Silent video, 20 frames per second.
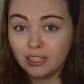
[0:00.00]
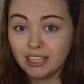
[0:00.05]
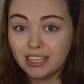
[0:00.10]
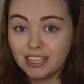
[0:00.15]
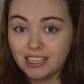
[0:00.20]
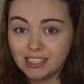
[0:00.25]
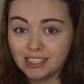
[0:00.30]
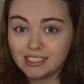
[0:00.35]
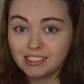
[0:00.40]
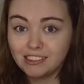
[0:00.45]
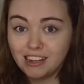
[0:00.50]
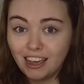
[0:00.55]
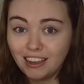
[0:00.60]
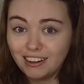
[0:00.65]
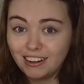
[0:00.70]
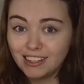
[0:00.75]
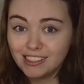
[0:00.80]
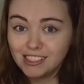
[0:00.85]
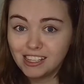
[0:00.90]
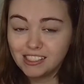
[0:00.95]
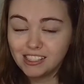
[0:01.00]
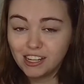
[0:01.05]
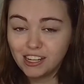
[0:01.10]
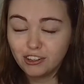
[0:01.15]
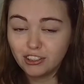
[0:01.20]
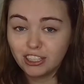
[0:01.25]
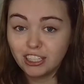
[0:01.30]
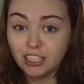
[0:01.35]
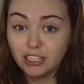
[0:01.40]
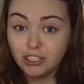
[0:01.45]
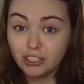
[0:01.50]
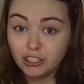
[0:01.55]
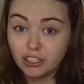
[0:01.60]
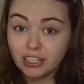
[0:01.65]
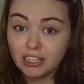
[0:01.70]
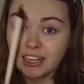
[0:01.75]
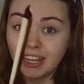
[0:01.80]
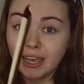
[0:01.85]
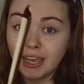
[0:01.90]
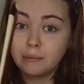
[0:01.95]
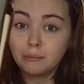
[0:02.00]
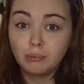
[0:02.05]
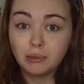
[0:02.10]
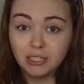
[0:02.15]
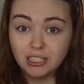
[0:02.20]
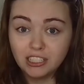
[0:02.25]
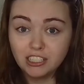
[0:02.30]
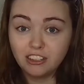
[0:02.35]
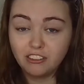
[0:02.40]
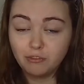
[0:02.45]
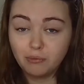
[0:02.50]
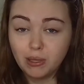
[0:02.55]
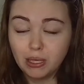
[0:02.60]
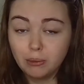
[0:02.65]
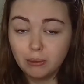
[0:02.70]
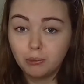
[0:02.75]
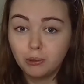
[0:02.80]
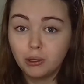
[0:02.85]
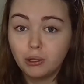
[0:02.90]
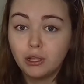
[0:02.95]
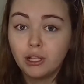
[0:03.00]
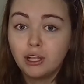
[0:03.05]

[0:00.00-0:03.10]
is not necessarily good, and plenty of people